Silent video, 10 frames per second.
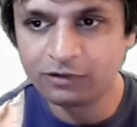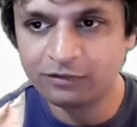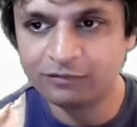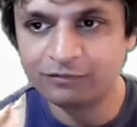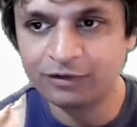
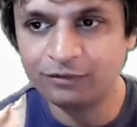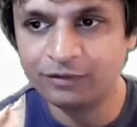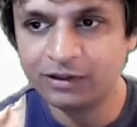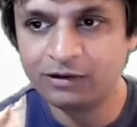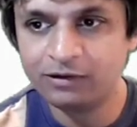so if I go
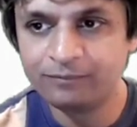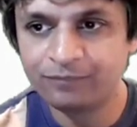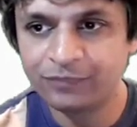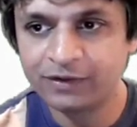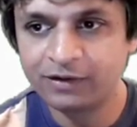here,
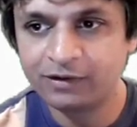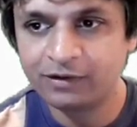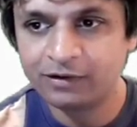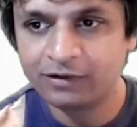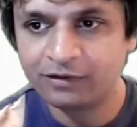
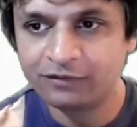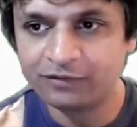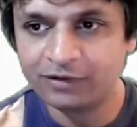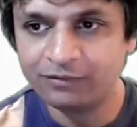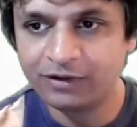
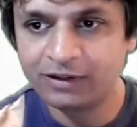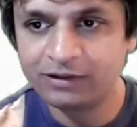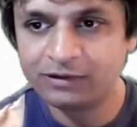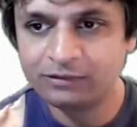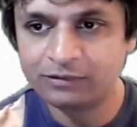say
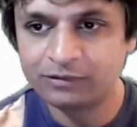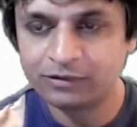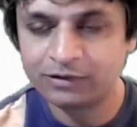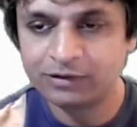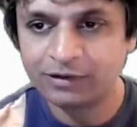run,
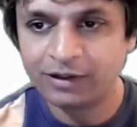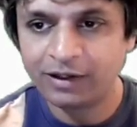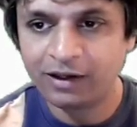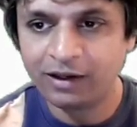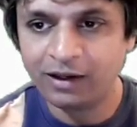
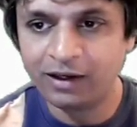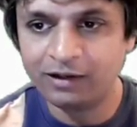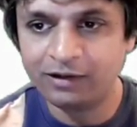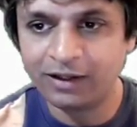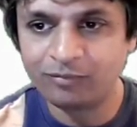
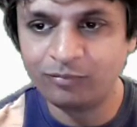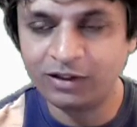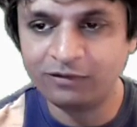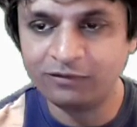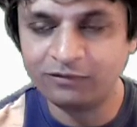and that
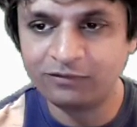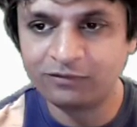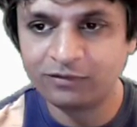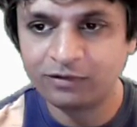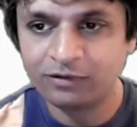
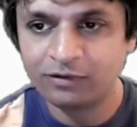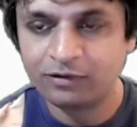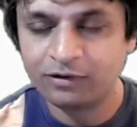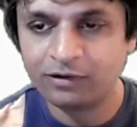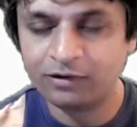means
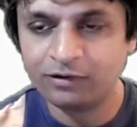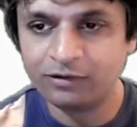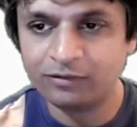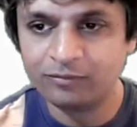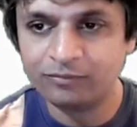
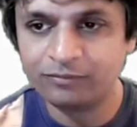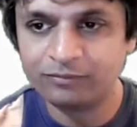okay,